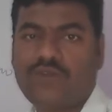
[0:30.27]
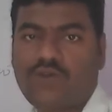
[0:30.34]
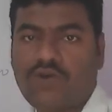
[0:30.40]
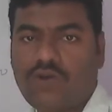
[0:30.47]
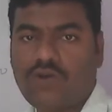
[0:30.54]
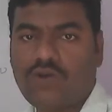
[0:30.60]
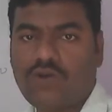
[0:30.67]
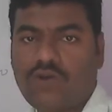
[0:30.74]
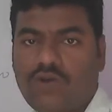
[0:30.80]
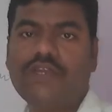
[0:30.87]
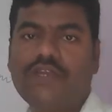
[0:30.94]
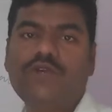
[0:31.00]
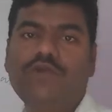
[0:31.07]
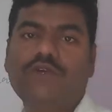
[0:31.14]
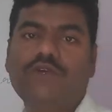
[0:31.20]
or we need
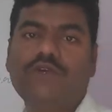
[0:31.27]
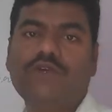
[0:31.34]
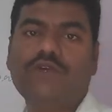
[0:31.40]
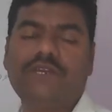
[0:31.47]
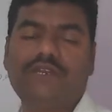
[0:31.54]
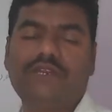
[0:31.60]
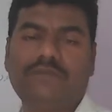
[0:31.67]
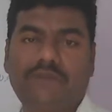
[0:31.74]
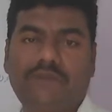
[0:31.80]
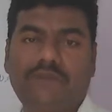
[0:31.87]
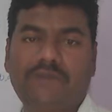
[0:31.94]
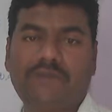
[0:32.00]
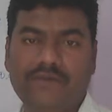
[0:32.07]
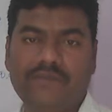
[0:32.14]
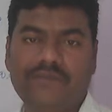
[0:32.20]
to keep it in mind,
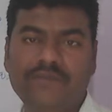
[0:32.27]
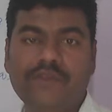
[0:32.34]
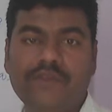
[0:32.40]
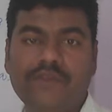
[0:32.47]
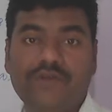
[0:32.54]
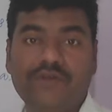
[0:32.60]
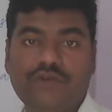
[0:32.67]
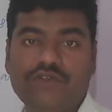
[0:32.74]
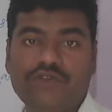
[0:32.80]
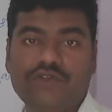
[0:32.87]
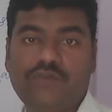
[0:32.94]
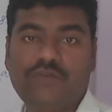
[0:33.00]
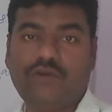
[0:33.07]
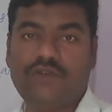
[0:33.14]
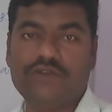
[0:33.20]
those
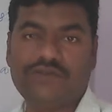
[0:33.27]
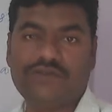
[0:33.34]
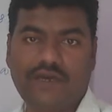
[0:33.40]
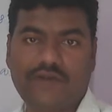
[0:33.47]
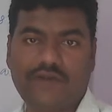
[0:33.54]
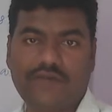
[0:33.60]
points are: